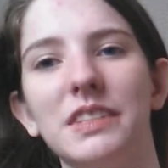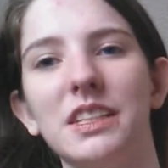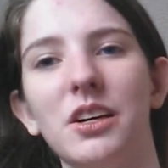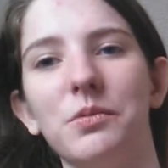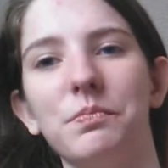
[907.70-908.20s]

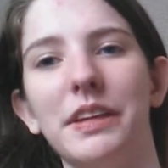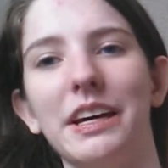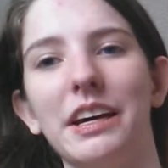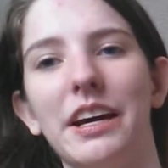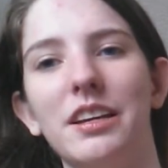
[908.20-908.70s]
So
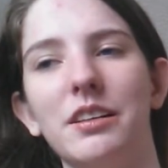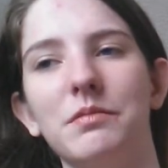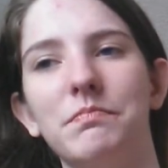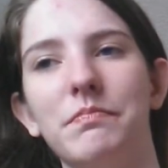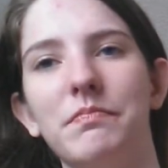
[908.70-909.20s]
that
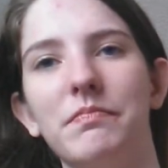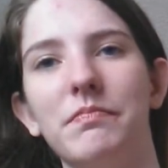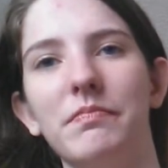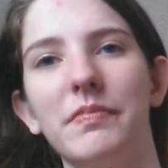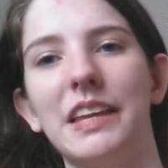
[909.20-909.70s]

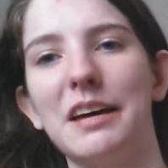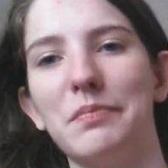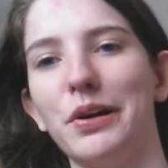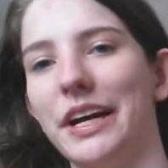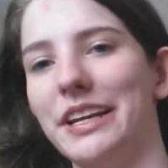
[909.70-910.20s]

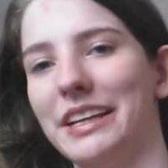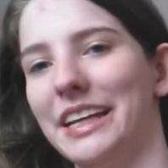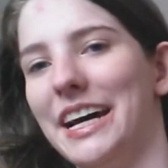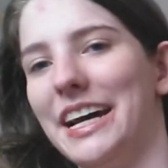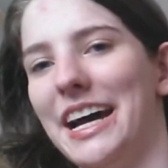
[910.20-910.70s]
part I did
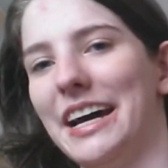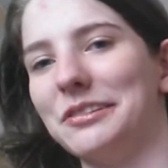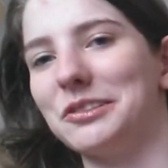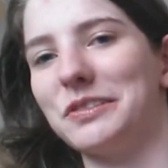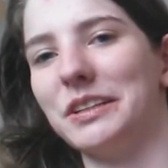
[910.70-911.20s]
lie. I
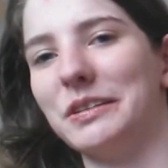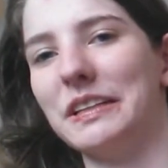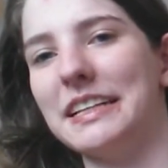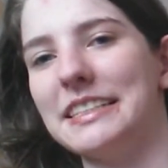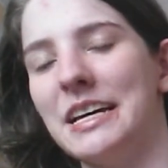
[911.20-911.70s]
was reading
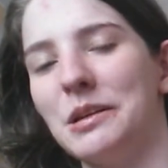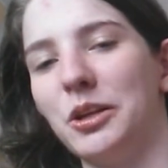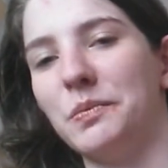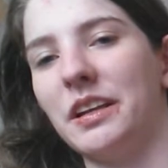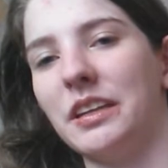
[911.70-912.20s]
that they said a
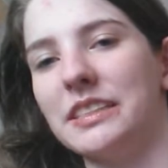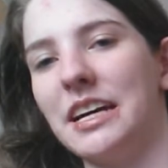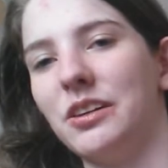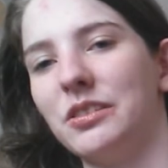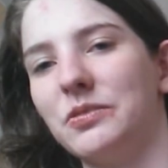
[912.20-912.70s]
little bit on the
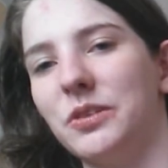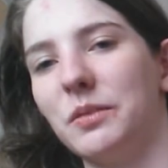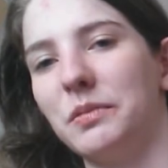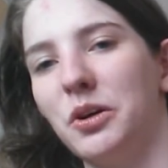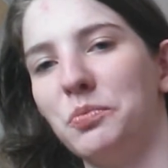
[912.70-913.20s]
sound for
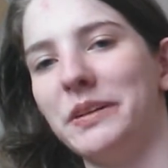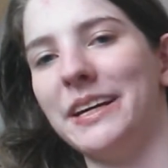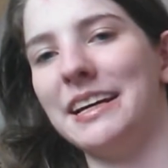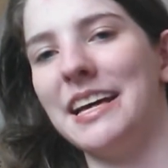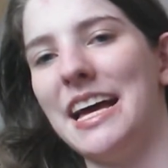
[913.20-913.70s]
the
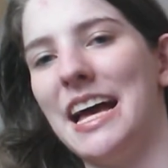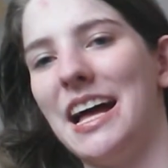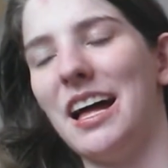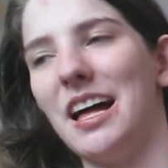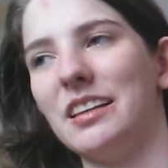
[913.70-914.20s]
opening.
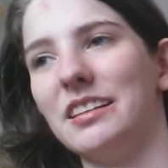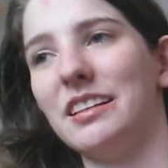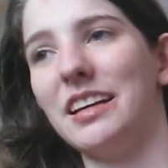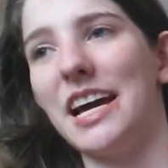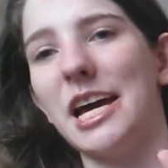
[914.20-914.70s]

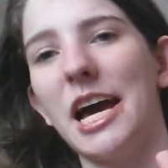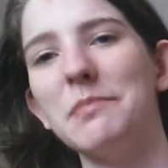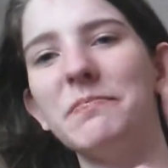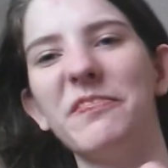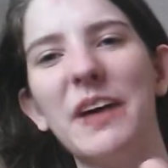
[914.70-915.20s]

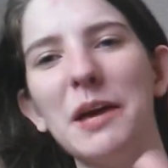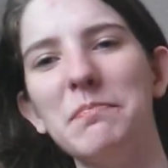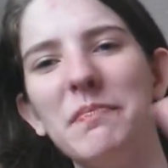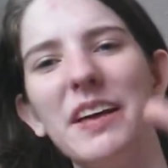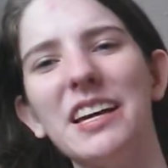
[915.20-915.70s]

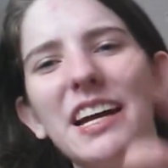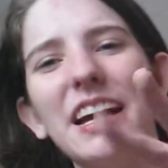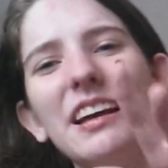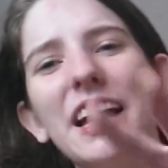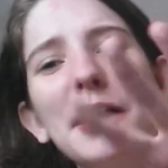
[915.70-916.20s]
I'm
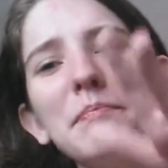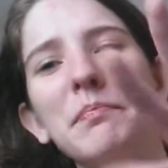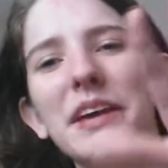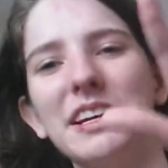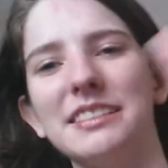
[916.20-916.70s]

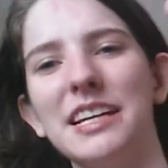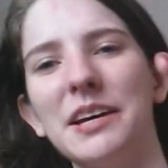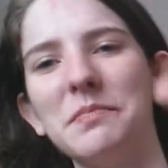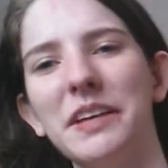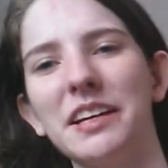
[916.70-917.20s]
mixed.
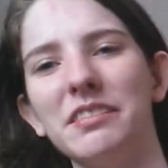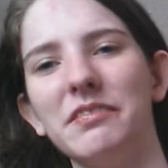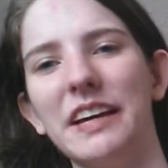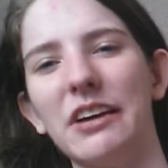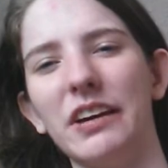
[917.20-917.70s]
I'm like
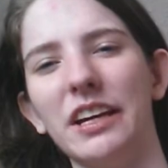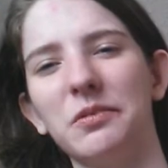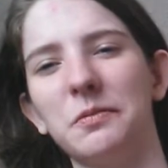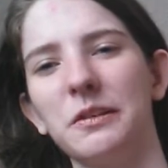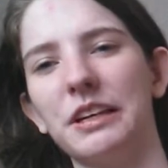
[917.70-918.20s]

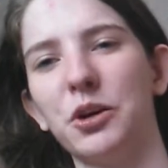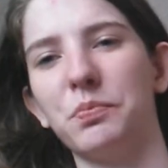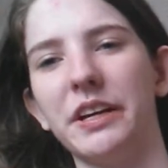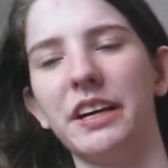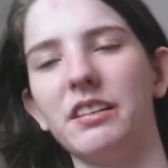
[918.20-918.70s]
varied for the
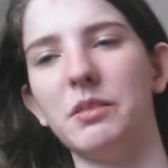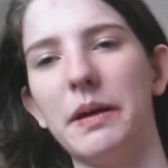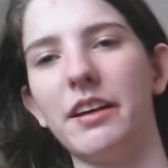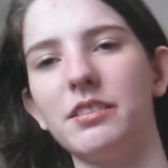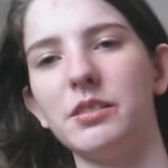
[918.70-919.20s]
opening. It
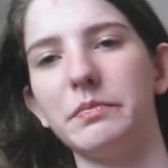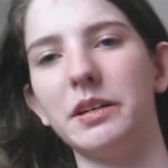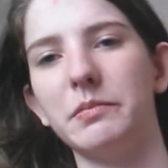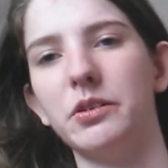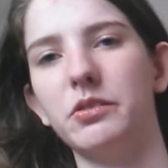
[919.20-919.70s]
depends on
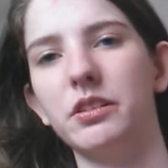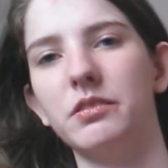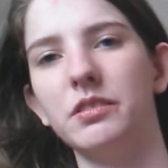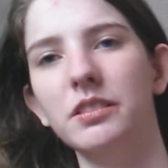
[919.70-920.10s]
my mood.